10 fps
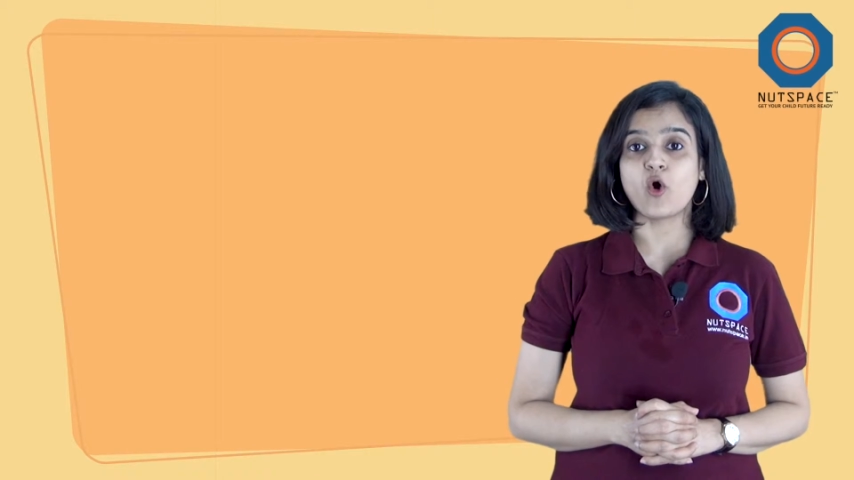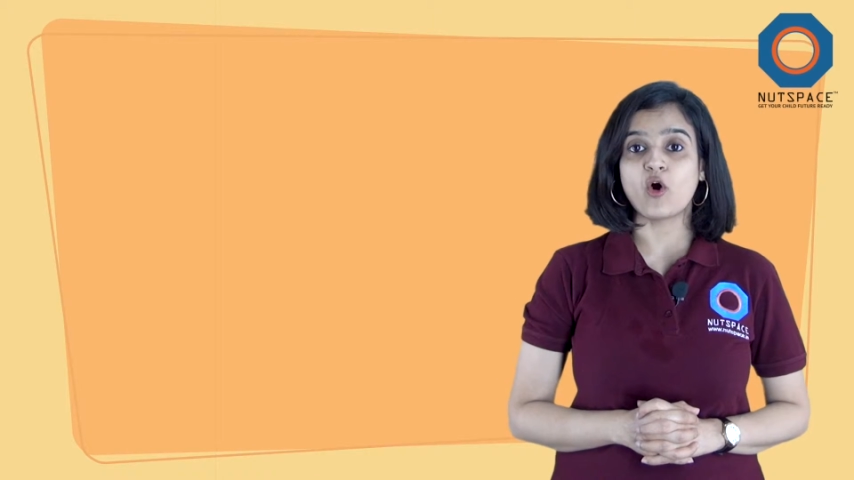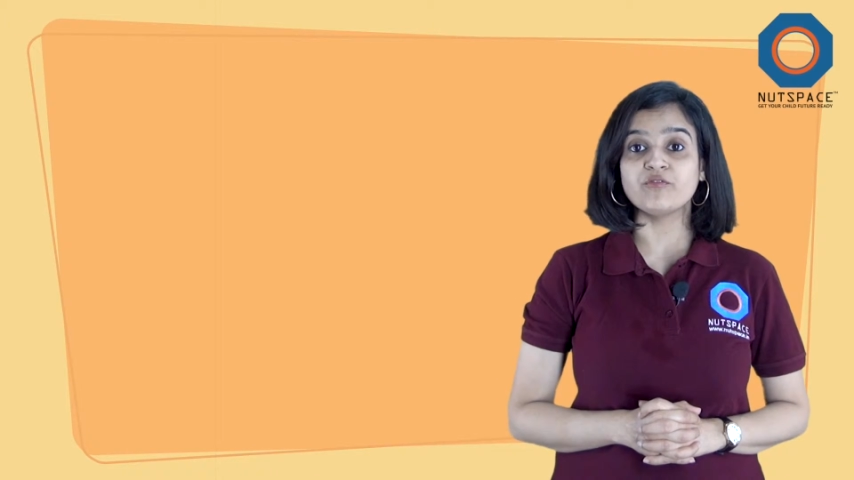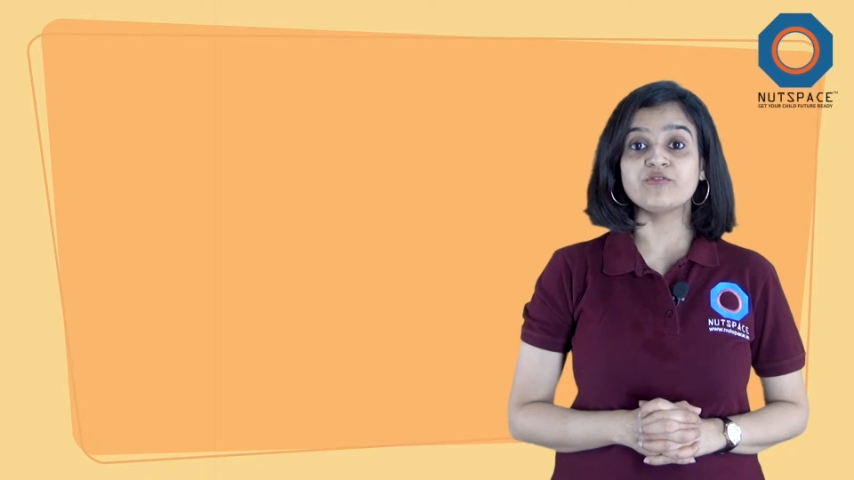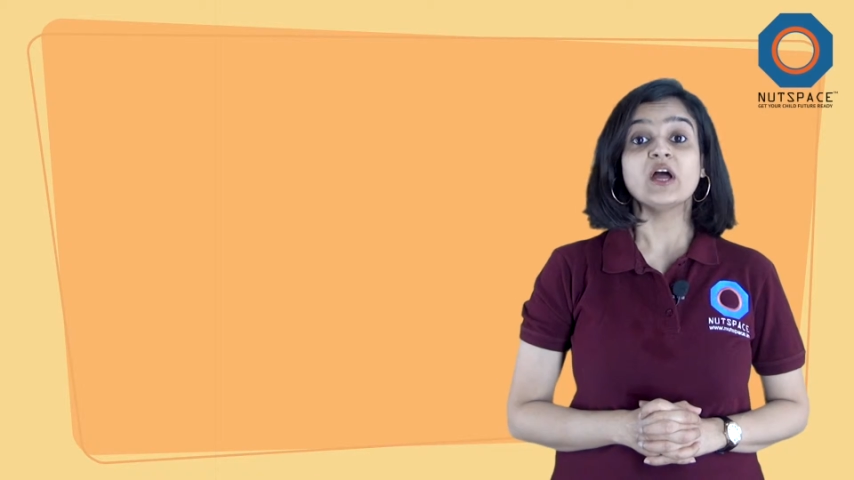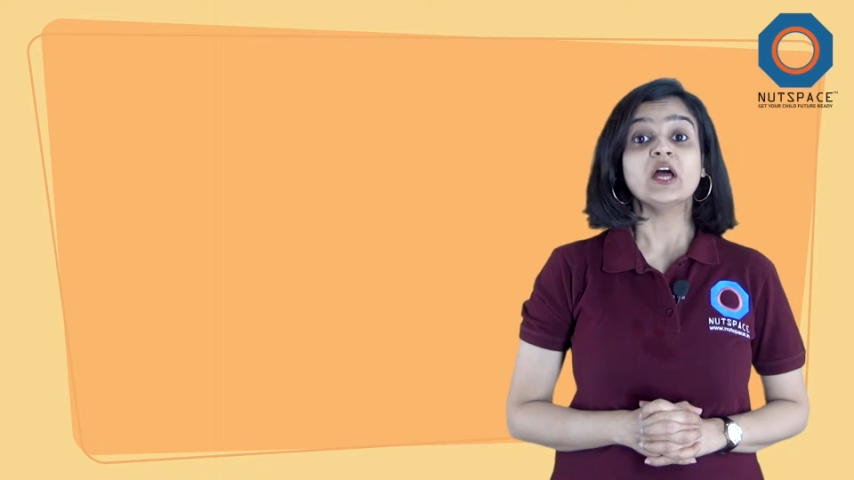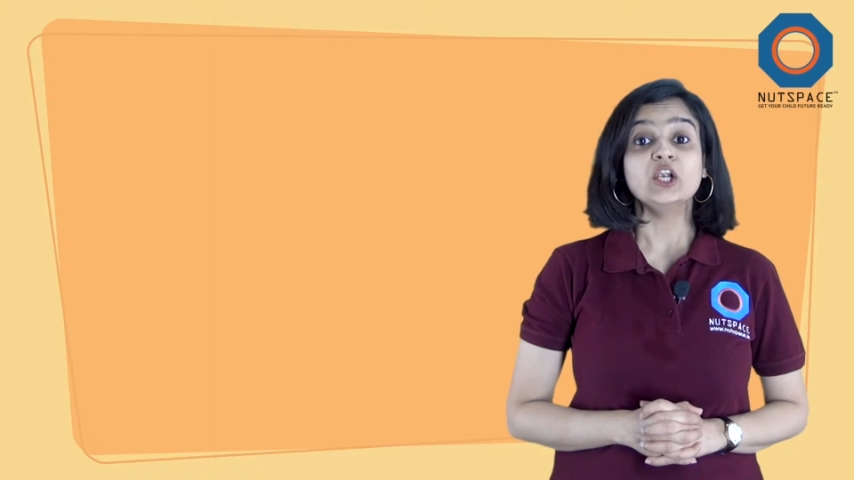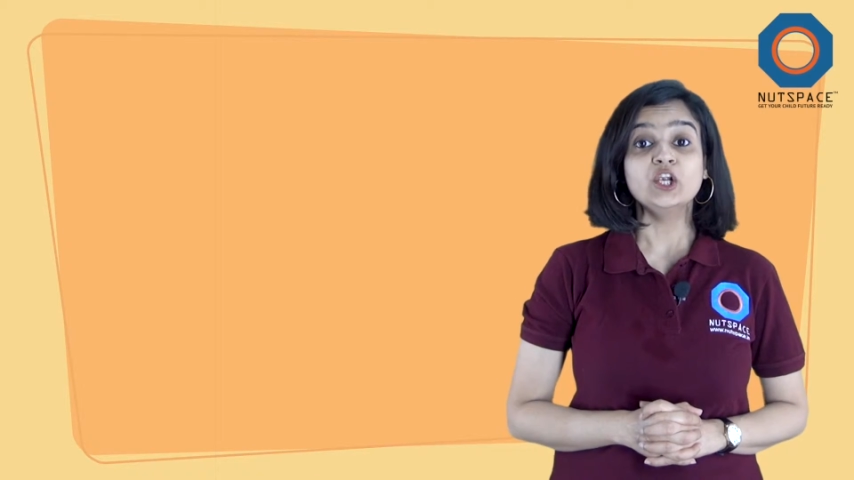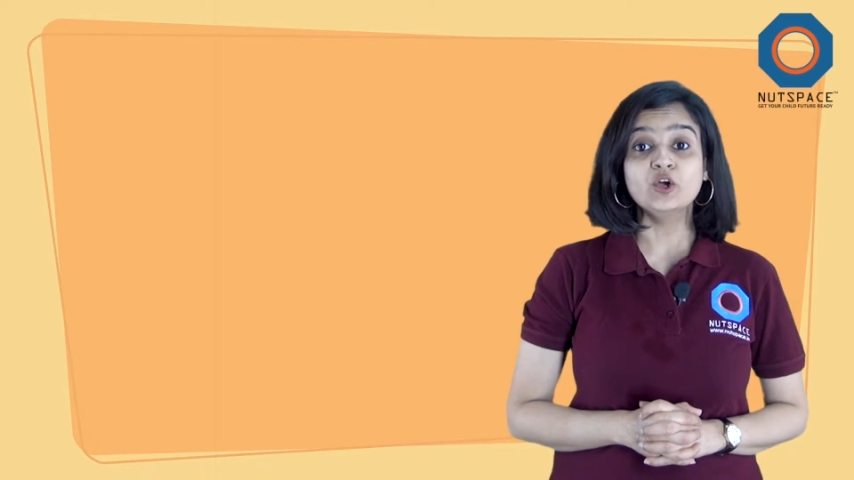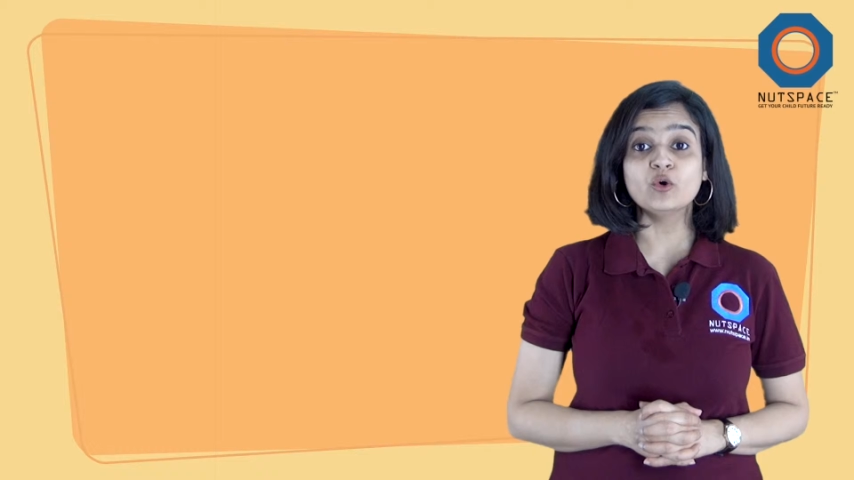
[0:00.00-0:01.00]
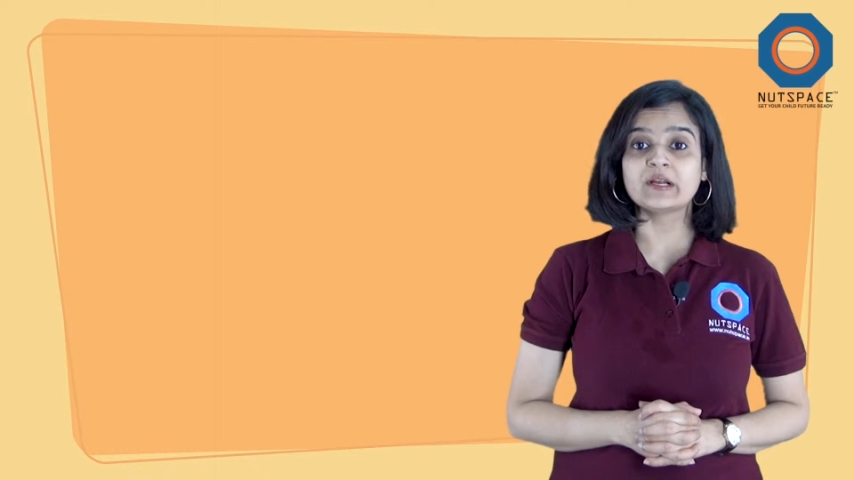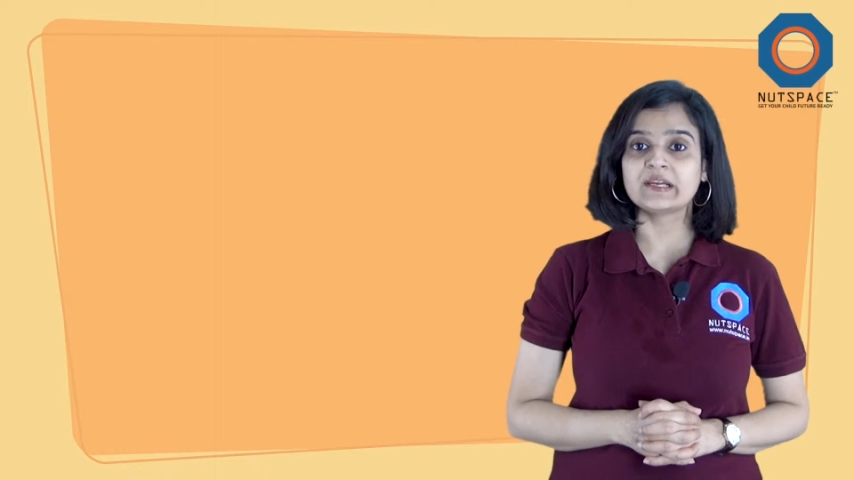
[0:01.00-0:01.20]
of look,